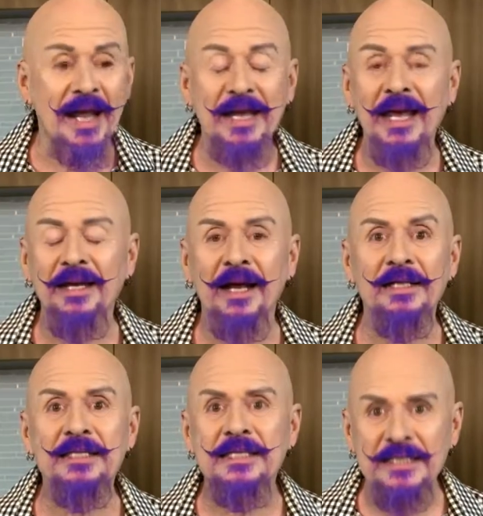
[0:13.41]
I
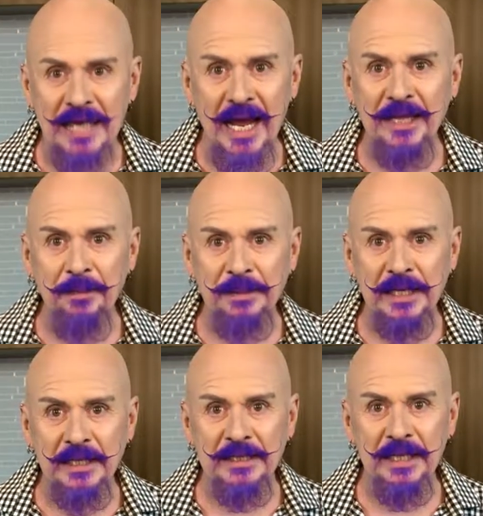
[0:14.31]
cannot stand the
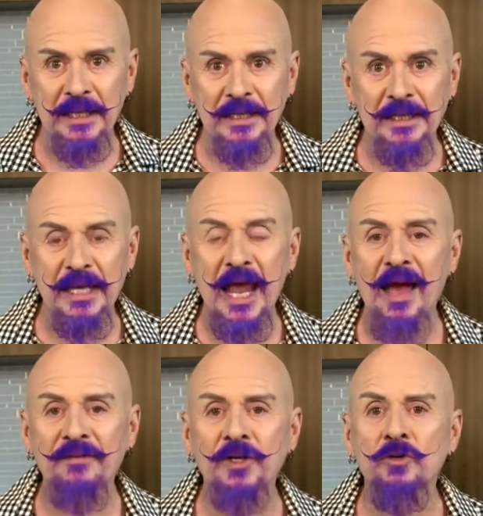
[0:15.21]
potato salad they
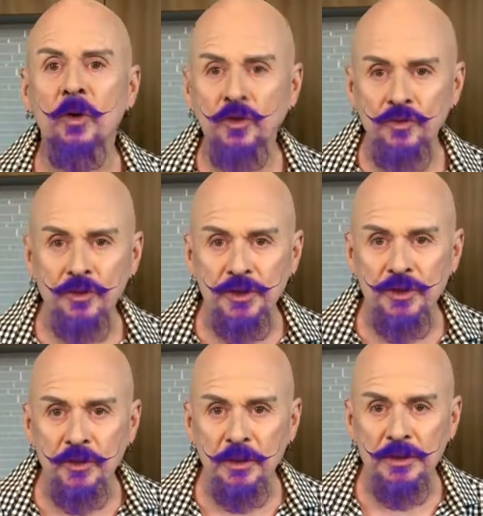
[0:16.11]
have in grocery
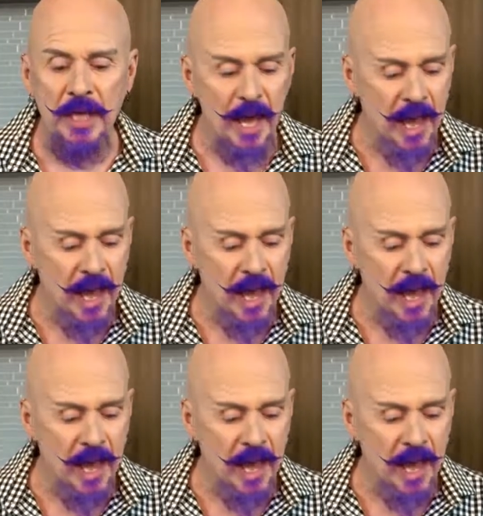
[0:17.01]
stores.